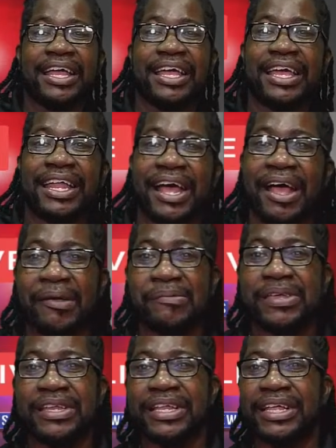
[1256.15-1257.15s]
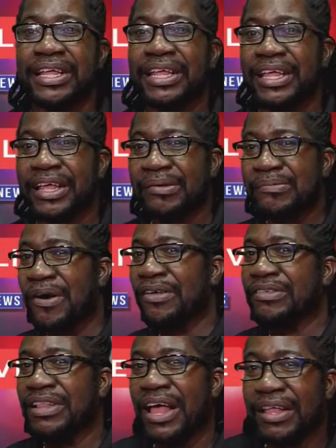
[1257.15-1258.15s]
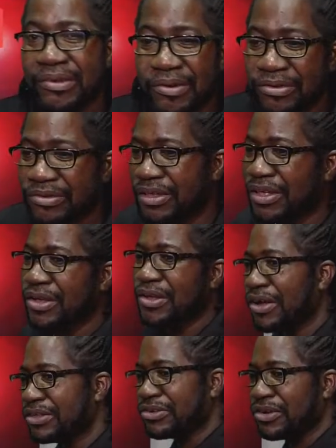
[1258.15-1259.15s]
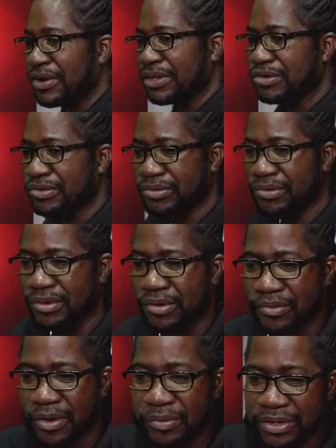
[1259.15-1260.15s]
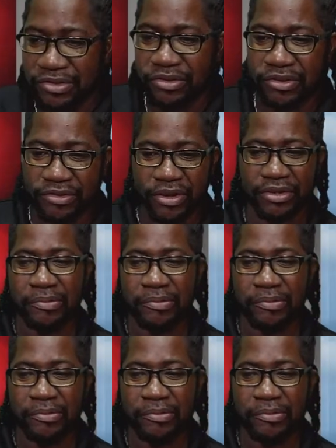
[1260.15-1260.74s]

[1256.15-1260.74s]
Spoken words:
you know what I mean? But that goes contrary to what we discussed here on